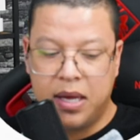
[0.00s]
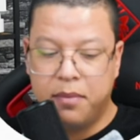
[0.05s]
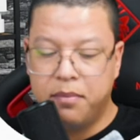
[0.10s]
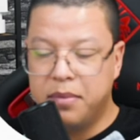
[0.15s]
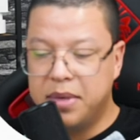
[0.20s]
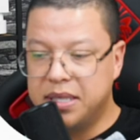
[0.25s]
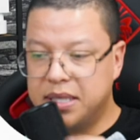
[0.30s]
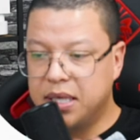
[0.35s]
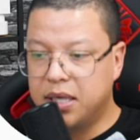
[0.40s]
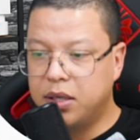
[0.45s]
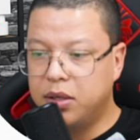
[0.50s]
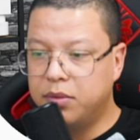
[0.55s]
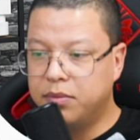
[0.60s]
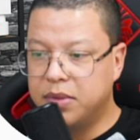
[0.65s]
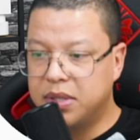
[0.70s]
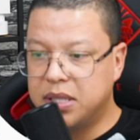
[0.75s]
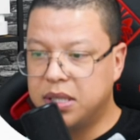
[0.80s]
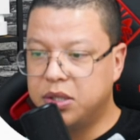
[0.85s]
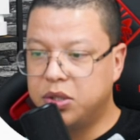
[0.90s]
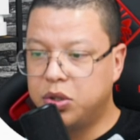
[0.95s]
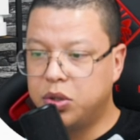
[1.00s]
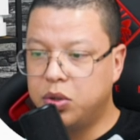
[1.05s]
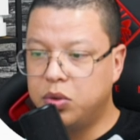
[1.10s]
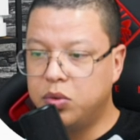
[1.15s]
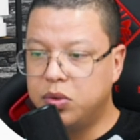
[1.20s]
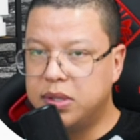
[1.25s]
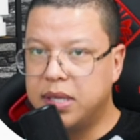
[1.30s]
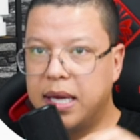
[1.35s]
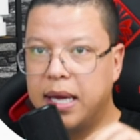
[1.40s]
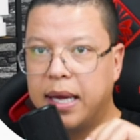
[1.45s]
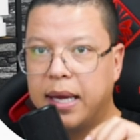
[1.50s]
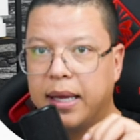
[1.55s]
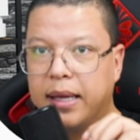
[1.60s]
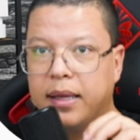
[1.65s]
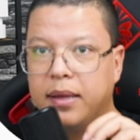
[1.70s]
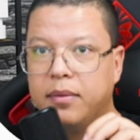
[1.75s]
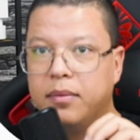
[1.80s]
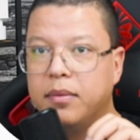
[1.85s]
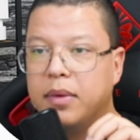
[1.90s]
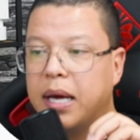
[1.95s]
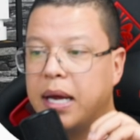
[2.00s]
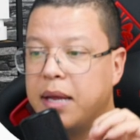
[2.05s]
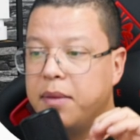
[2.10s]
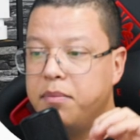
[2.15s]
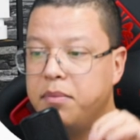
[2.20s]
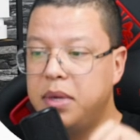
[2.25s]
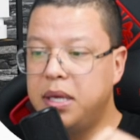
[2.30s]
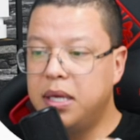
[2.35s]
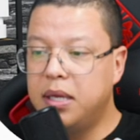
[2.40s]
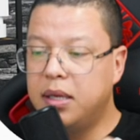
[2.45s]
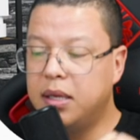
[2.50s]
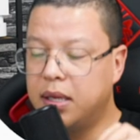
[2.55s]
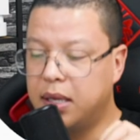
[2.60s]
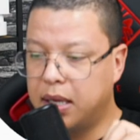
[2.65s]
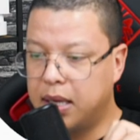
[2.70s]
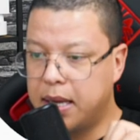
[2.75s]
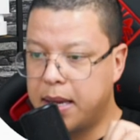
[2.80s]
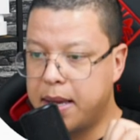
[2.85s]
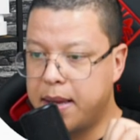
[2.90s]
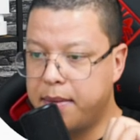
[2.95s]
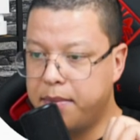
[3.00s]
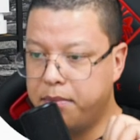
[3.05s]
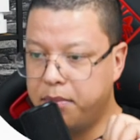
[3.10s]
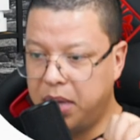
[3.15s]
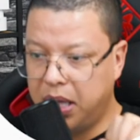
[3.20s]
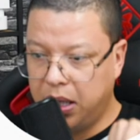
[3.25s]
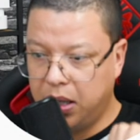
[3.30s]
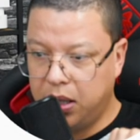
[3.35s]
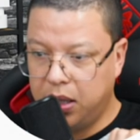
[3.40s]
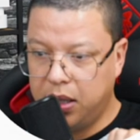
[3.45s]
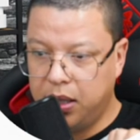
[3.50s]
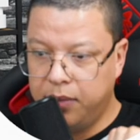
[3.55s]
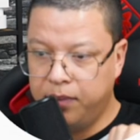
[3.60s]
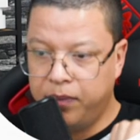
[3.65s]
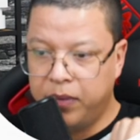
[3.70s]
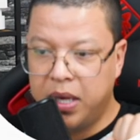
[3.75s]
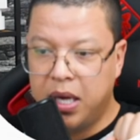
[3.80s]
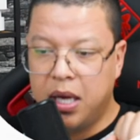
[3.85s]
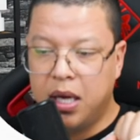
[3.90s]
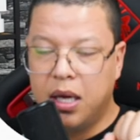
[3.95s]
Message queues, I mean mainly